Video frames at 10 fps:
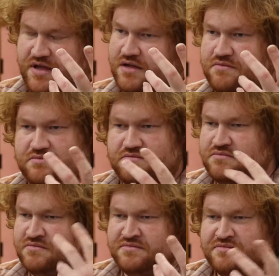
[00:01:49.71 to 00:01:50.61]
forget
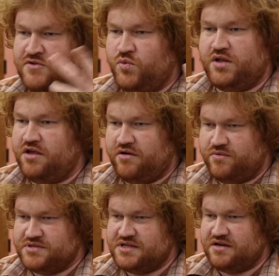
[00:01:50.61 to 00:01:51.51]
what year
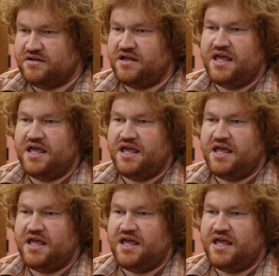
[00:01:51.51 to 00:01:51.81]
it was in.